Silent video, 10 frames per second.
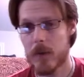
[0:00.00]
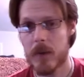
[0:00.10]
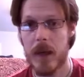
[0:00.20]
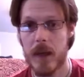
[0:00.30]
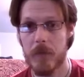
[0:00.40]

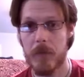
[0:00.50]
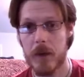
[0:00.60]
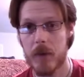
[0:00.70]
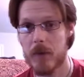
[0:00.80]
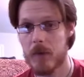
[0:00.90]
And in the
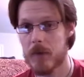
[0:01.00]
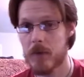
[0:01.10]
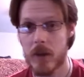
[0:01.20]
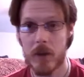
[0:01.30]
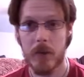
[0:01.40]
world I have
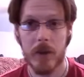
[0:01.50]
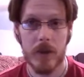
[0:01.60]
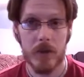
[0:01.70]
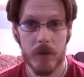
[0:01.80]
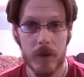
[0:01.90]
my
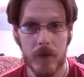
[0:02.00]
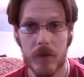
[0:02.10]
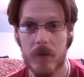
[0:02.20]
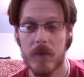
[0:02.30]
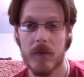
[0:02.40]
own genuine
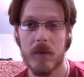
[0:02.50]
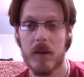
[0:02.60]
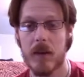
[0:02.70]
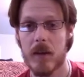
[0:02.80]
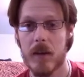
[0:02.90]

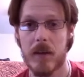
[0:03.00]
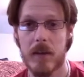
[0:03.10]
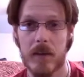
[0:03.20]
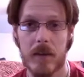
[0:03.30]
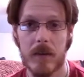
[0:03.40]
interests,
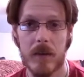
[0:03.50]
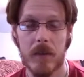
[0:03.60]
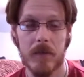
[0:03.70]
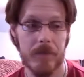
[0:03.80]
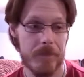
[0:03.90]

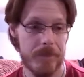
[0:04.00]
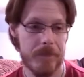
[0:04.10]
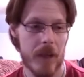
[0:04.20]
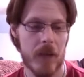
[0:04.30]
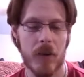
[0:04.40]
and
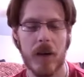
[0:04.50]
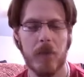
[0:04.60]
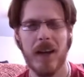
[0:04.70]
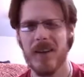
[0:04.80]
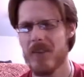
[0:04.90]

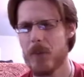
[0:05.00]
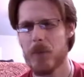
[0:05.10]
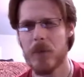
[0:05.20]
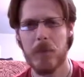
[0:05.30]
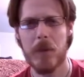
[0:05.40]
I
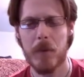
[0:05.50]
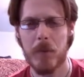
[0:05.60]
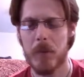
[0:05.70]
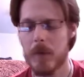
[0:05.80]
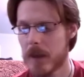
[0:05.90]
try to match up